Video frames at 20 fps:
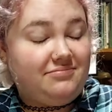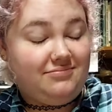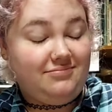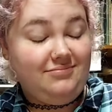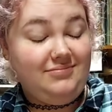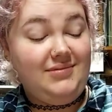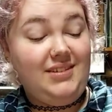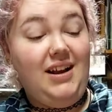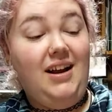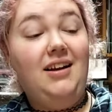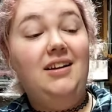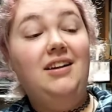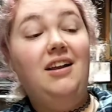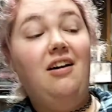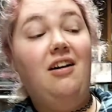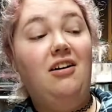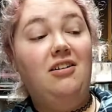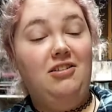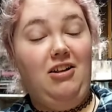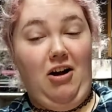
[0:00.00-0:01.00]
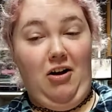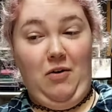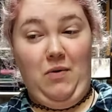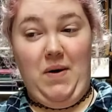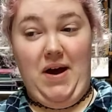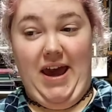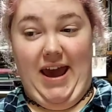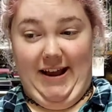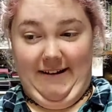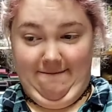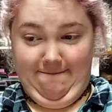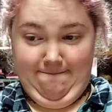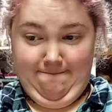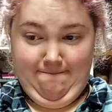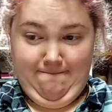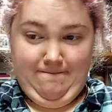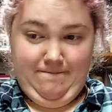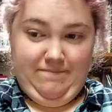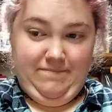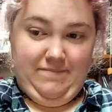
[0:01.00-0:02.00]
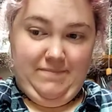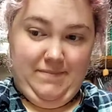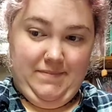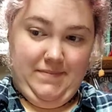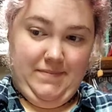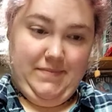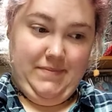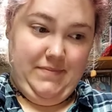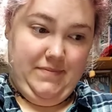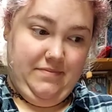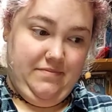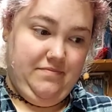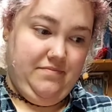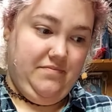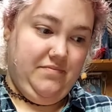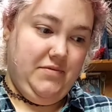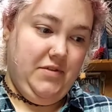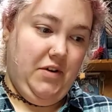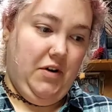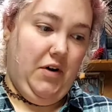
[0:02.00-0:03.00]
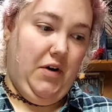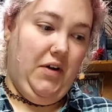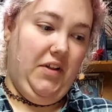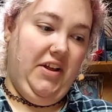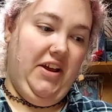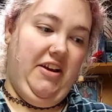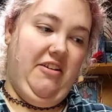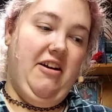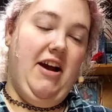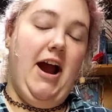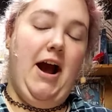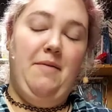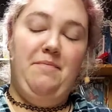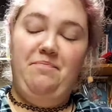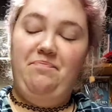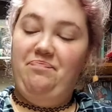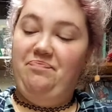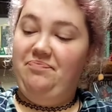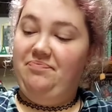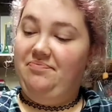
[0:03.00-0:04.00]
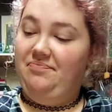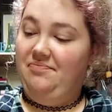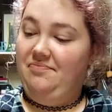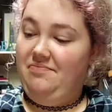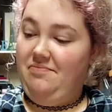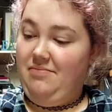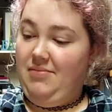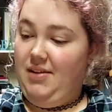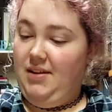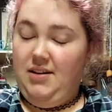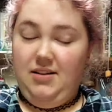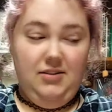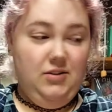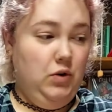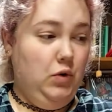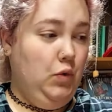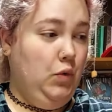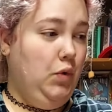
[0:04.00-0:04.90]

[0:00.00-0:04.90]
a long, long way. Holy crap. Woo!